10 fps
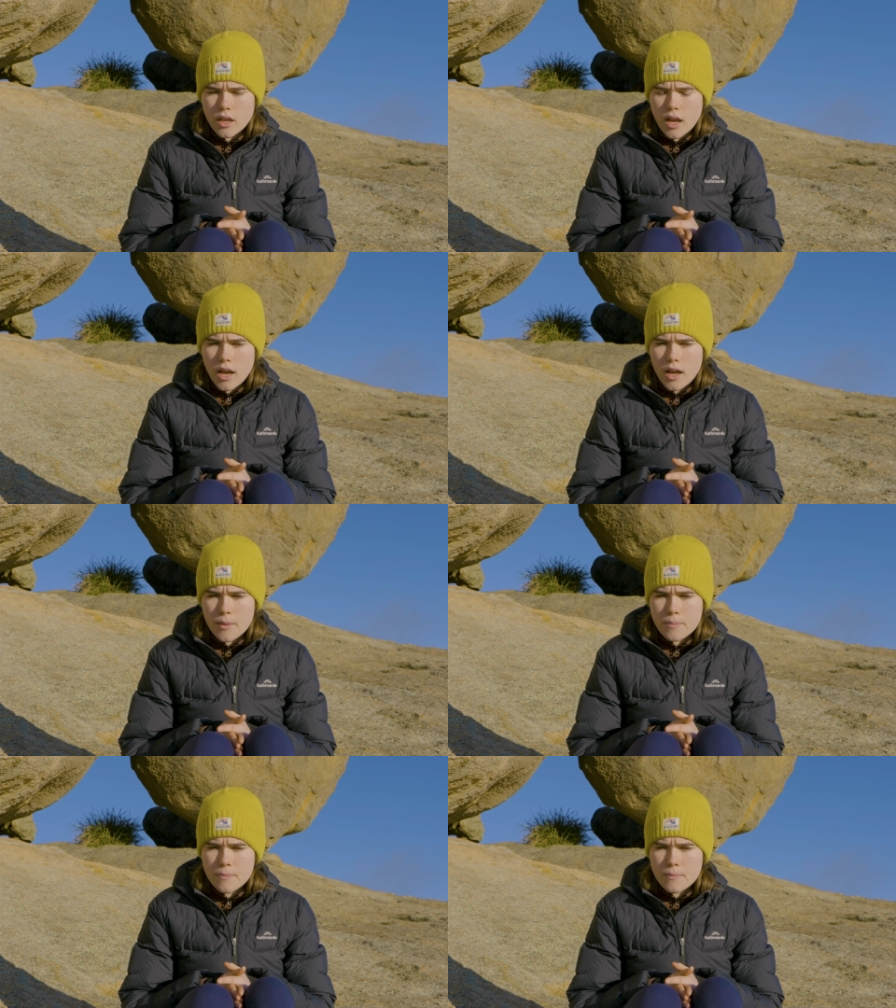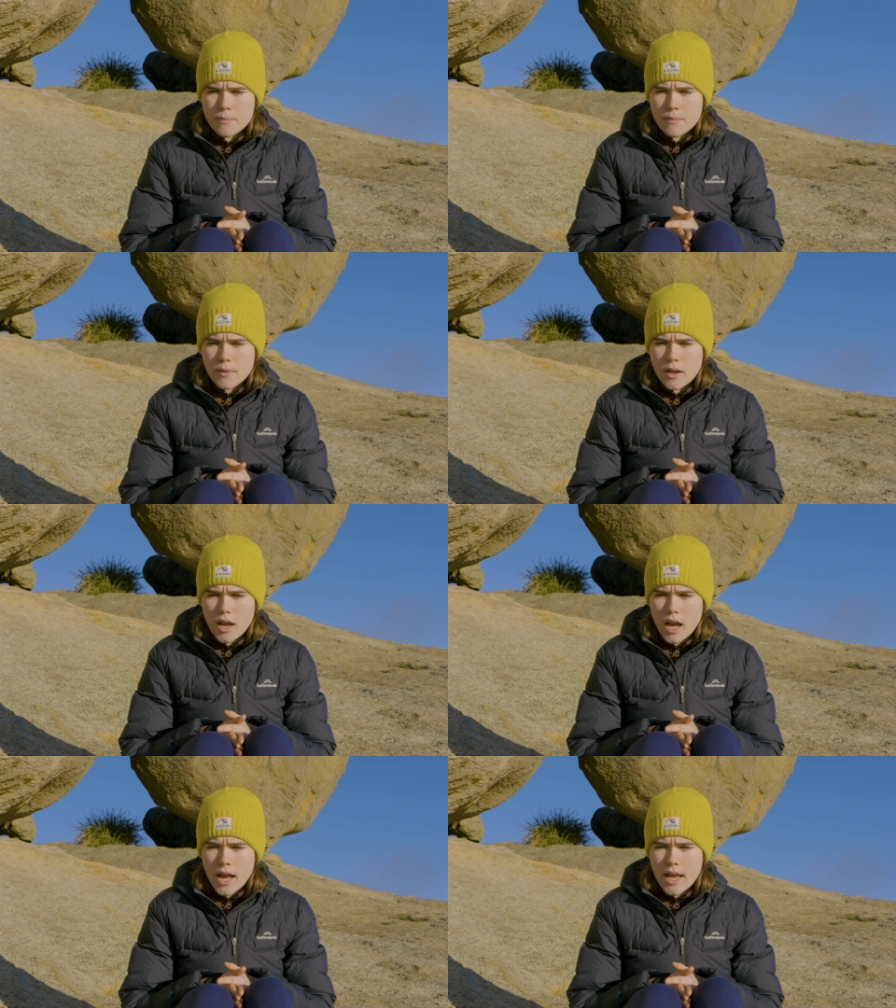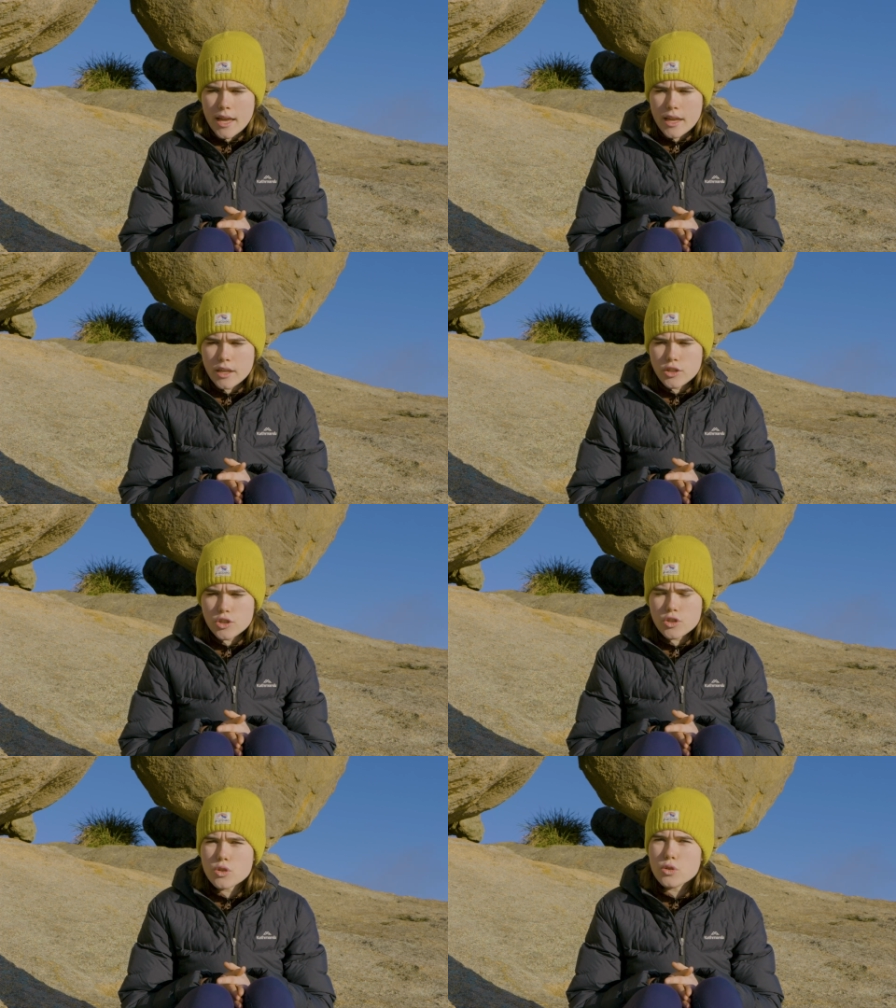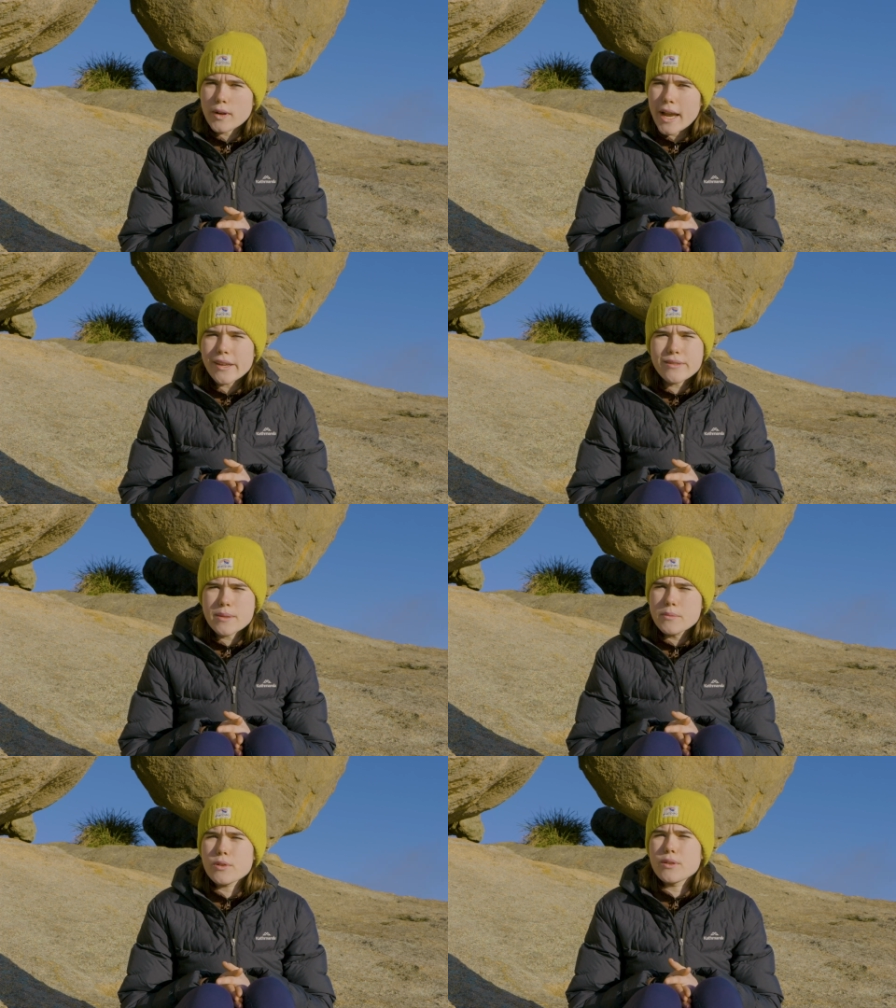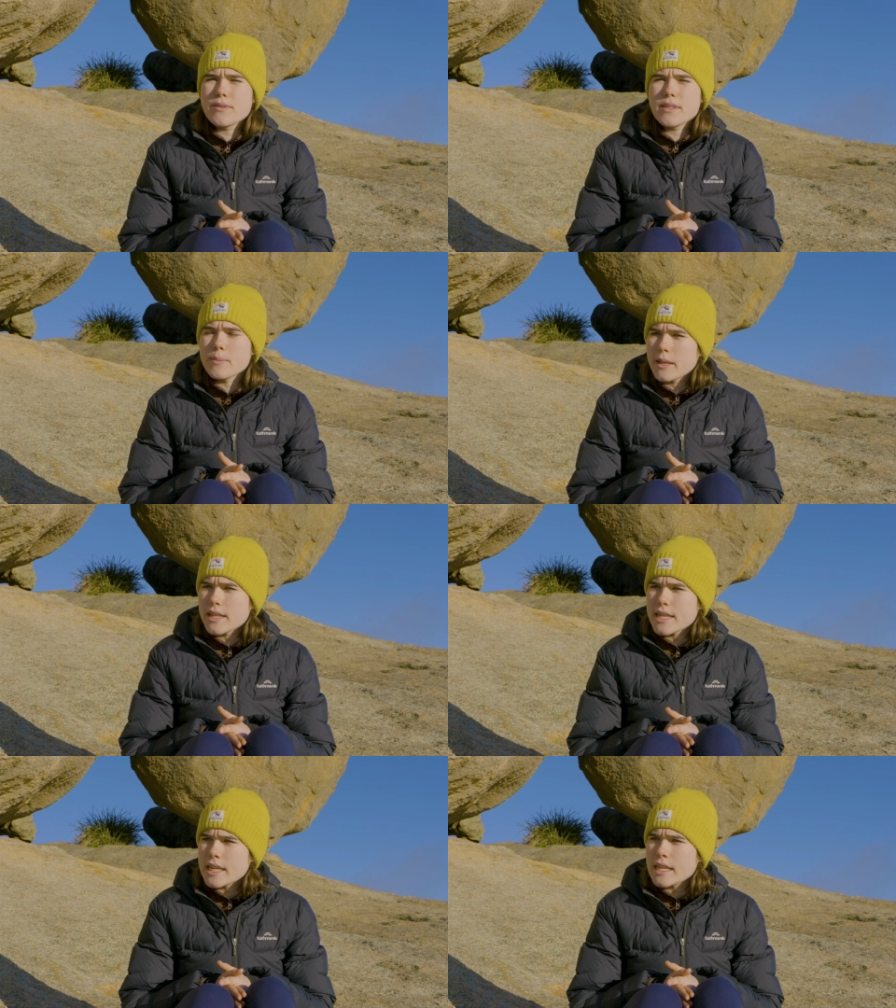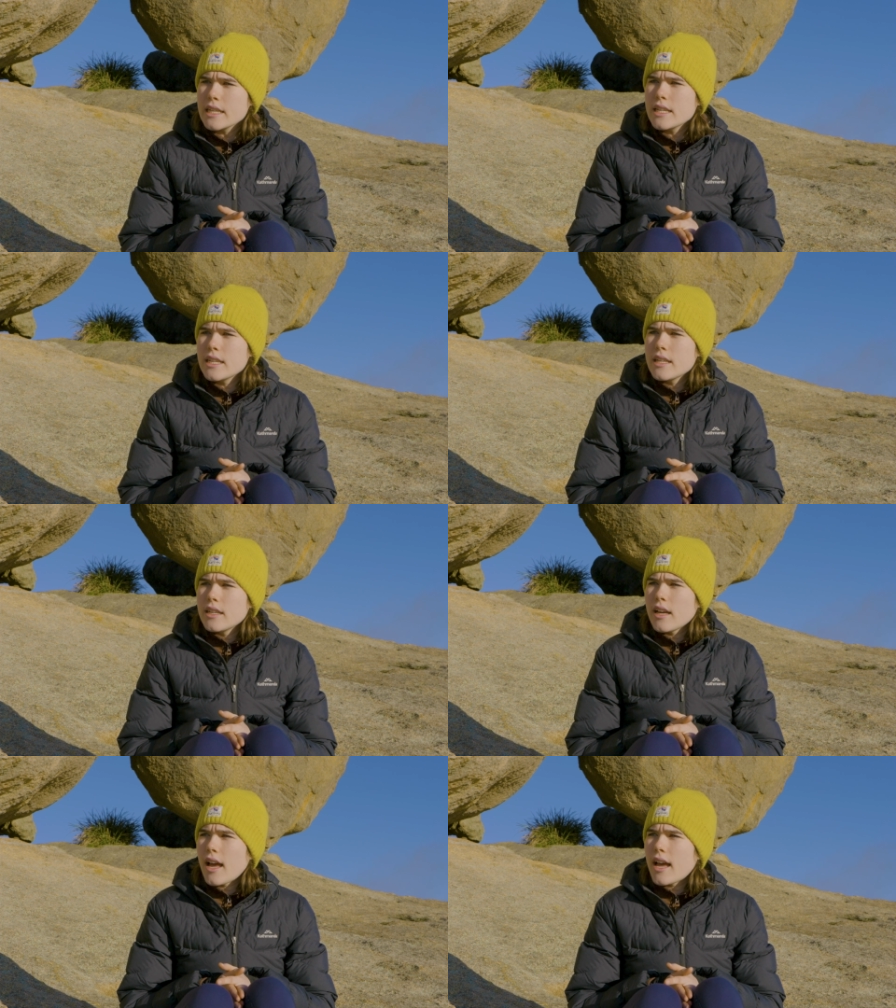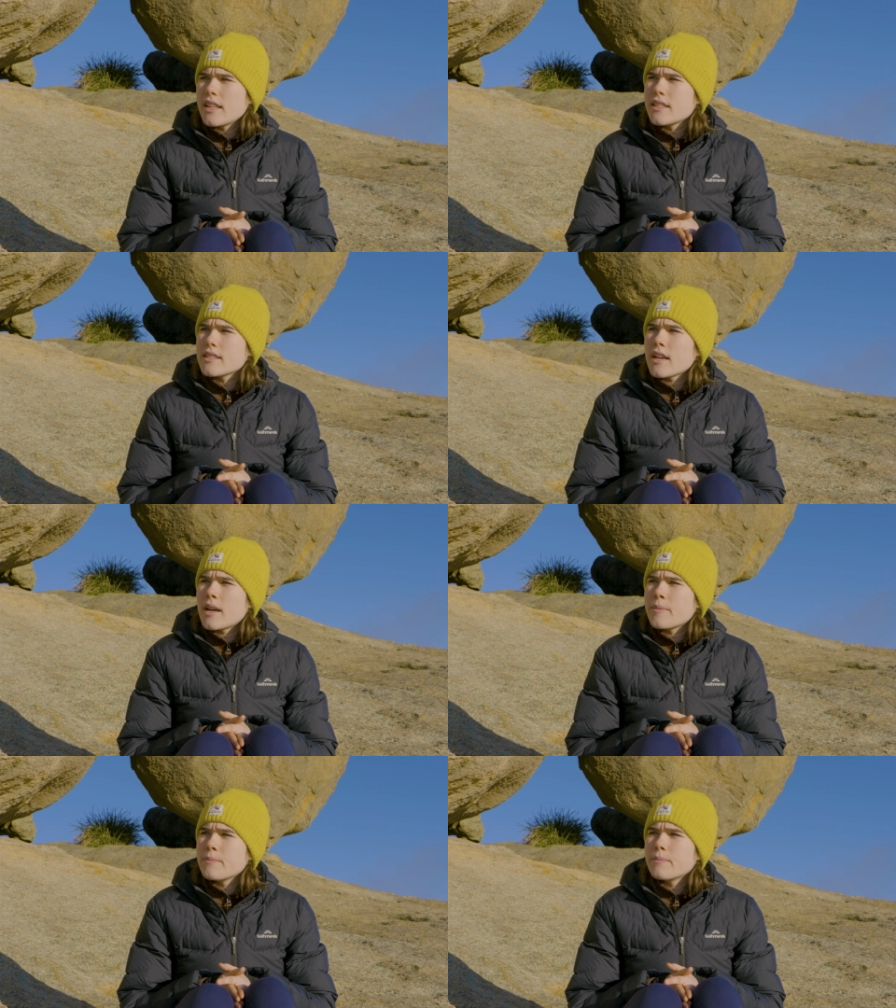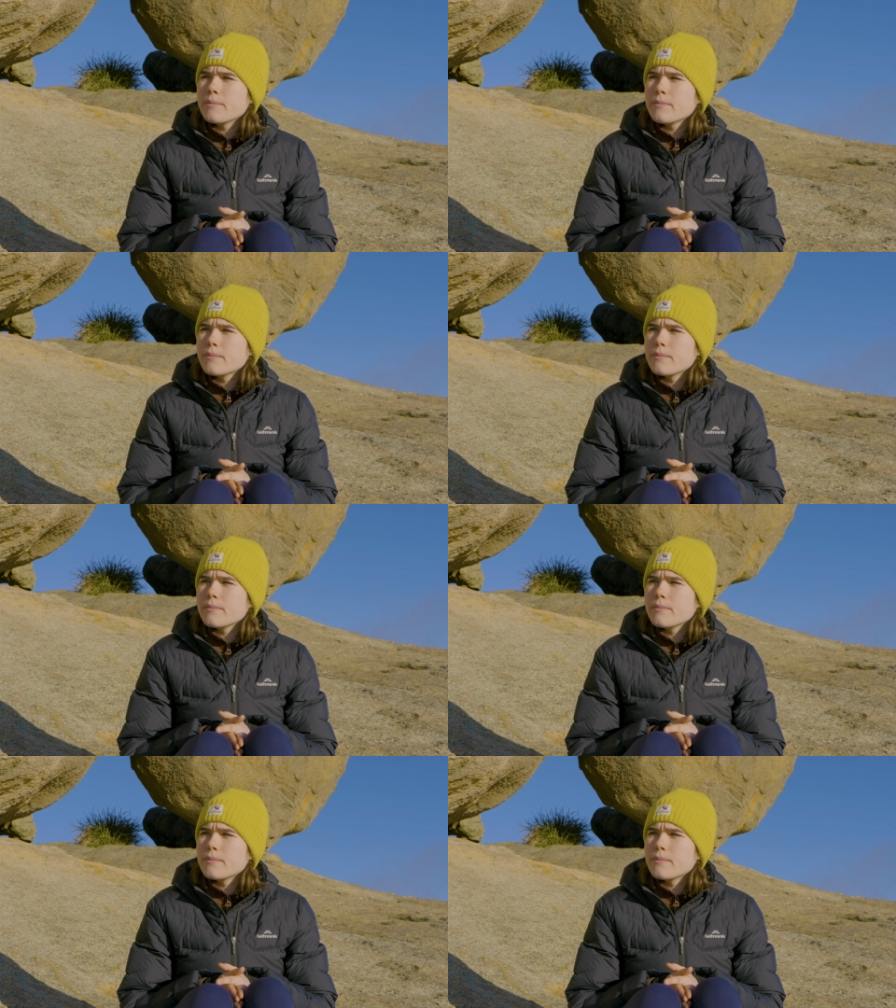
um, I just craved some sort of stability and um,